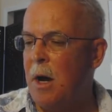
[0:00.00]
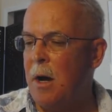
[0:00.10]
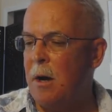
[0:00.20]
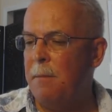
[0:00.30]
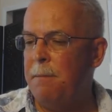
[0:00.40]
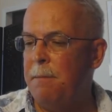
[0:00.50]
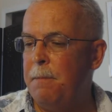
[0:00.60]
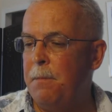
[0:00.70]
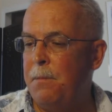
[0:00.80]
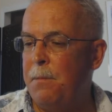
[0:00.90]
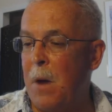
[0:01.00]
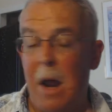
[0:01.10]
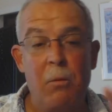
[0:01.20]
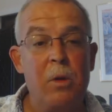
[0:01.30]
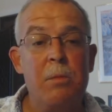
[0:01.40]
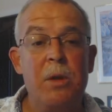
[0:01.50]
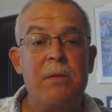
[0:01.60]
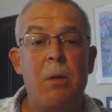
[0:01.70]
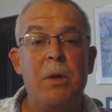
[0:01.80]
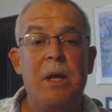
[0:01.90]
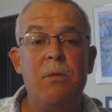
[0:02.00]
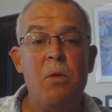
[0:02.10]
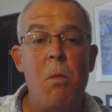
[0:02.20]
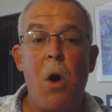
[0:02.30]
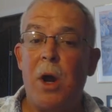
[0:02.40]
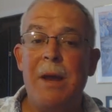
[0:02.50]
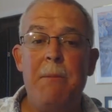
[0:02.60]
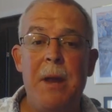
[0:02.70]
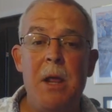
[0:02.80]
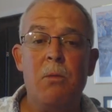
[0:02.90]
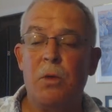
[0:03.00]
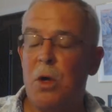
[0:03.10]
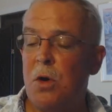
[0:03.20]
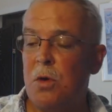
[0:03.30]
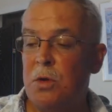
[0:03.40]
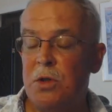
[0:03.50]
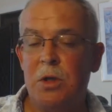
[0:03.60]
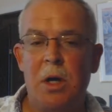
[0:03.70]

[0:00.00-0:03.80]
But I really believe that would give you market beating returns.